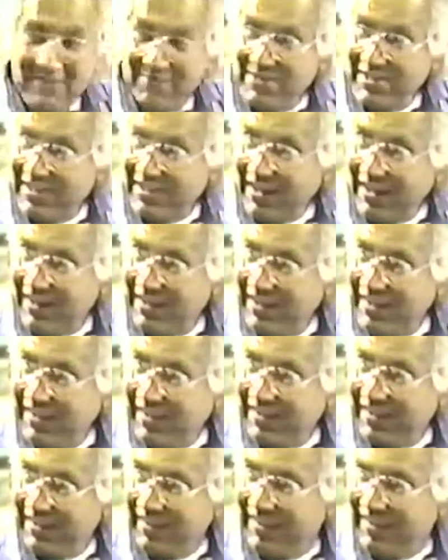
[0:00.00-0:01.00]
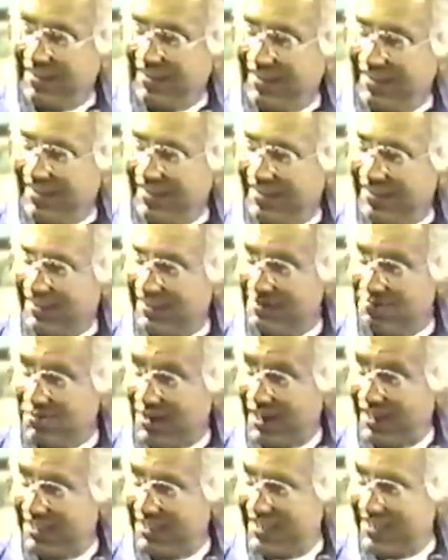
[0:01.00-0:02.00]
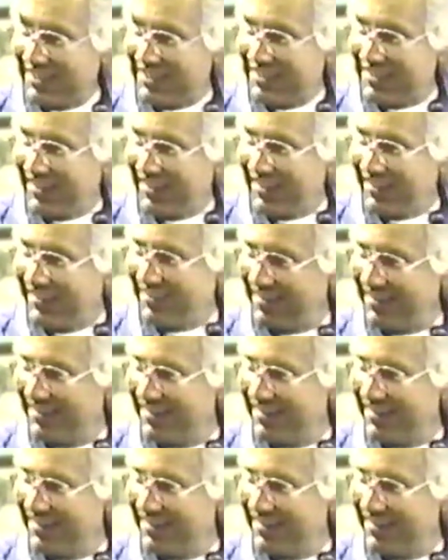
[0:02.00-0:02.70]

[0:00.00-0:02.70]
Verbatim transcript: we're starting the process now.